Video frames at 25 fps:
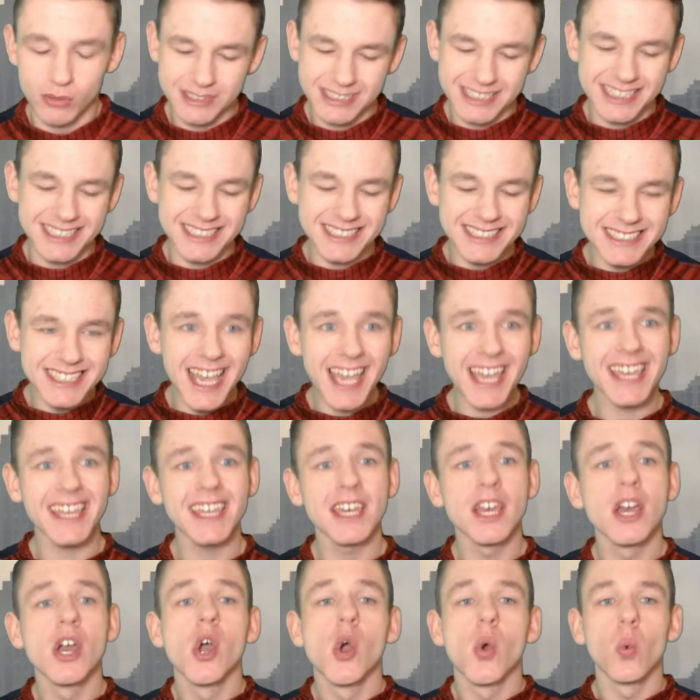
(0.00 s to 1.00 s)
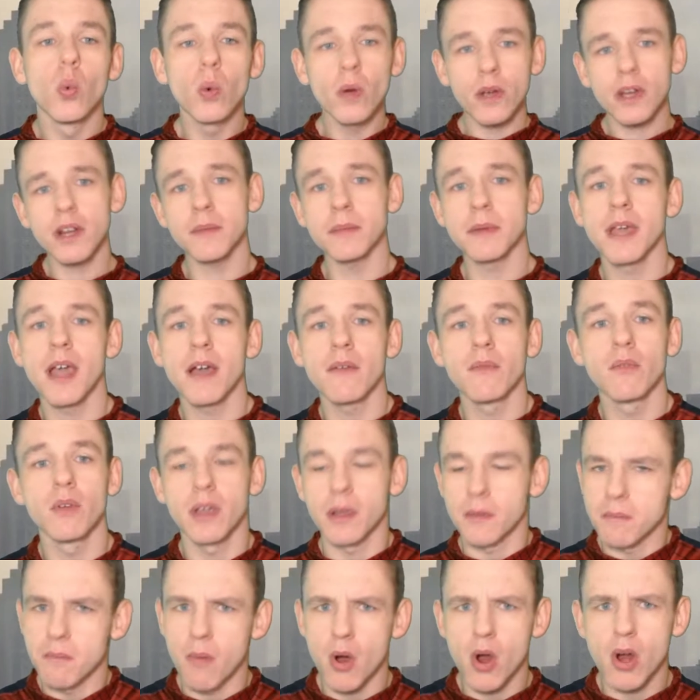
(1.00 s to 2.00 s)
Today, we're going to be
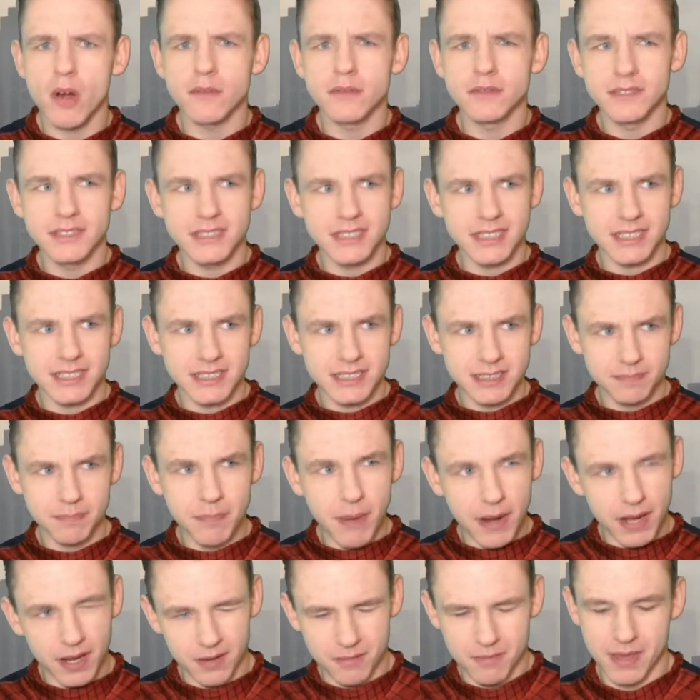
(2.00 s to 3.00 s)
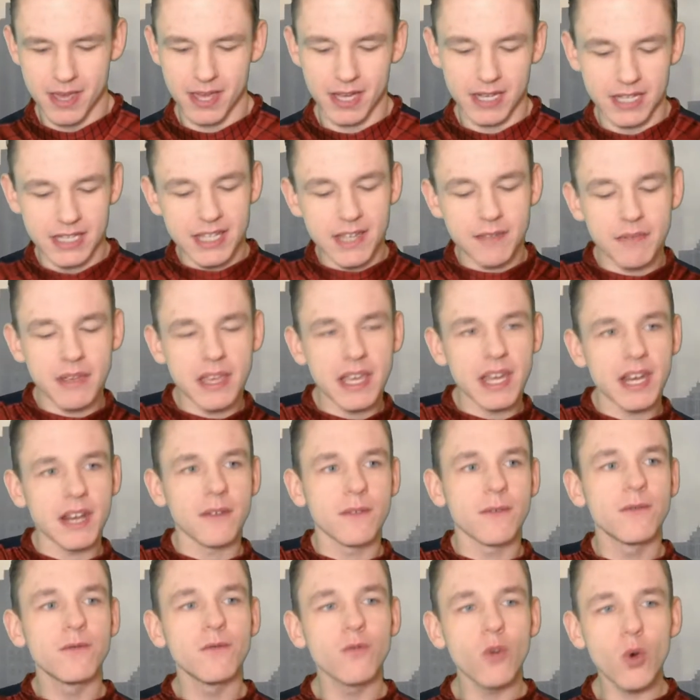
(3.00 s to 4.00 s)
covering Marvel's Spider-Man, giving it a
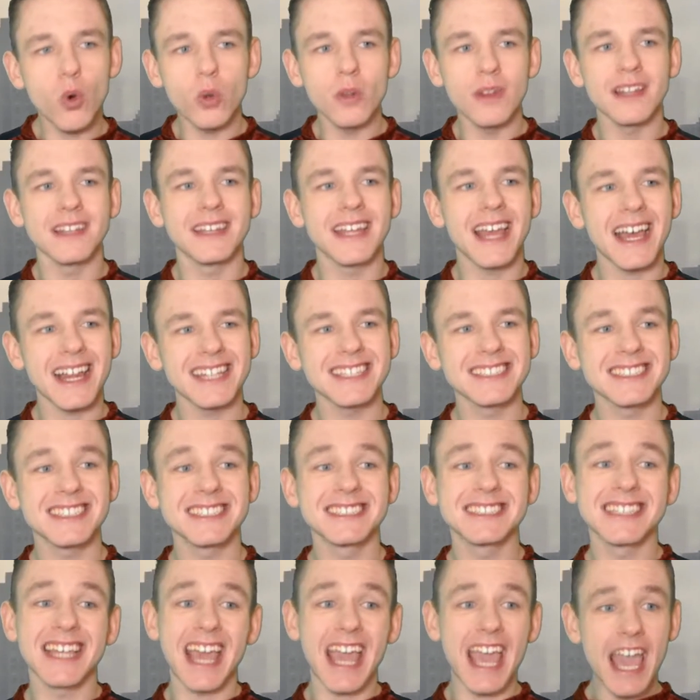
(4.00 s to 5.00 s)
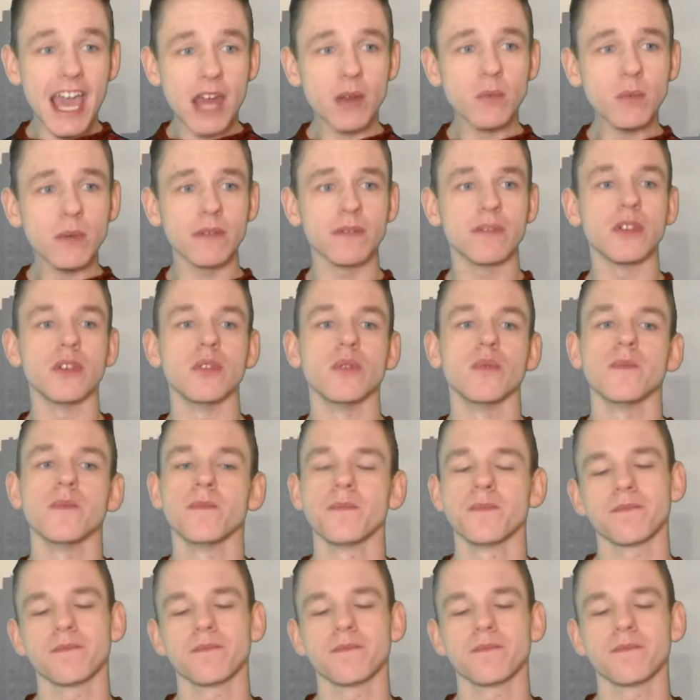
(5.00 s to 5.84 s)
full analysis and review.